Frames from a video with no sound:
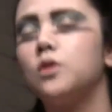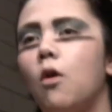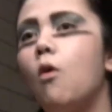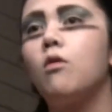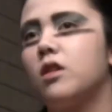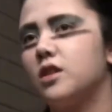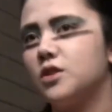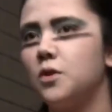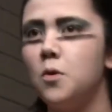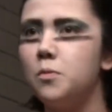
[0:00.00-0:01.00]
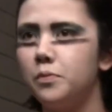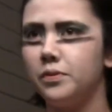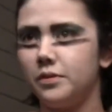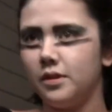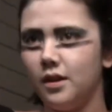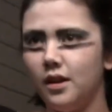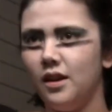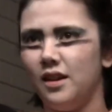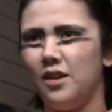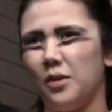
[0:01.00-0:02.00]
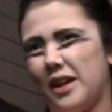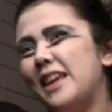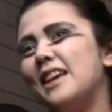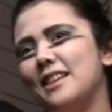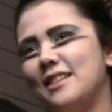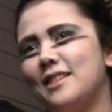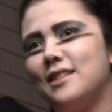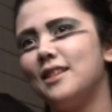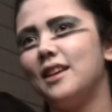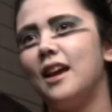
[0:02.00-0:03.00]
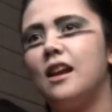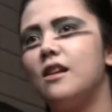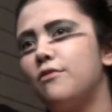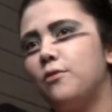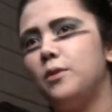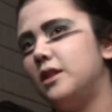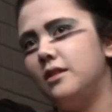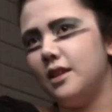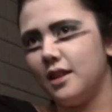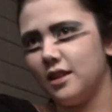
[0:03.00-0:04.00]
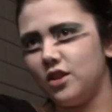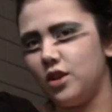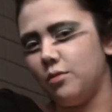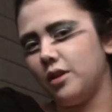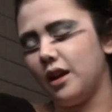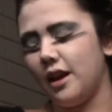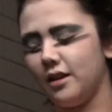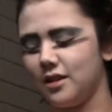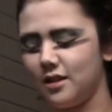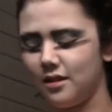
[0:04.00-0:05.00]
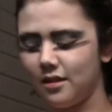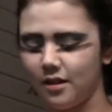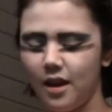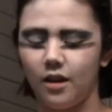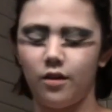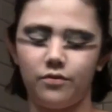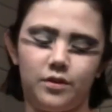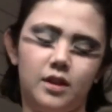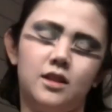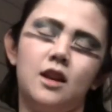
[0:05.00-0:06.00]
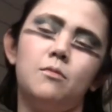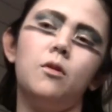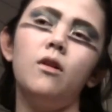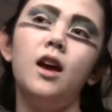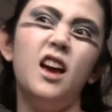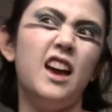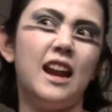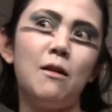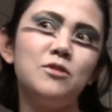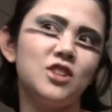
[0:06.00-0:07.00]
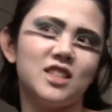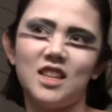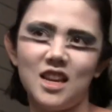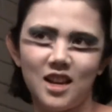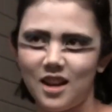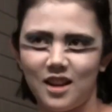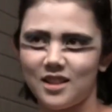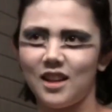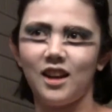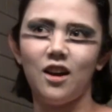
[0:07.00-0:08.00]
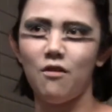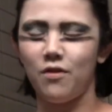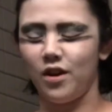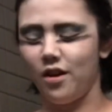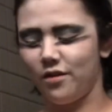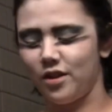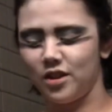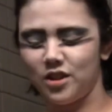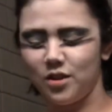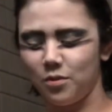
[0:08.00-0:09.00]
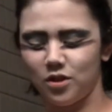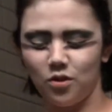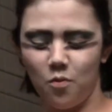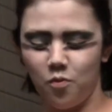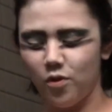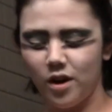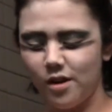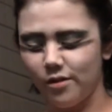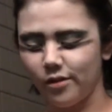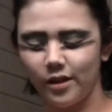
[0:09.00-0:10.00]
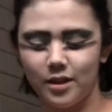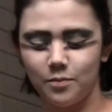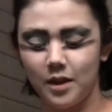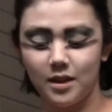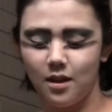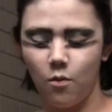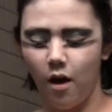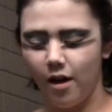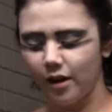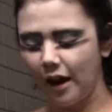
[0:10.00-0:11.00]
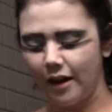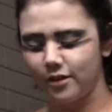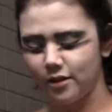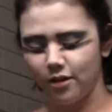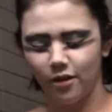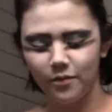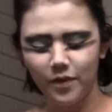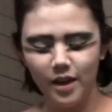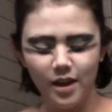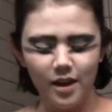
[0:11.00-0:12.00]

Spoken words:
okra soup, you know, kids. And if we didn't, she wouldn't let us get off the table. And I would just eat it because I love her, because she was so pretty, you know. That's basically why I liked her.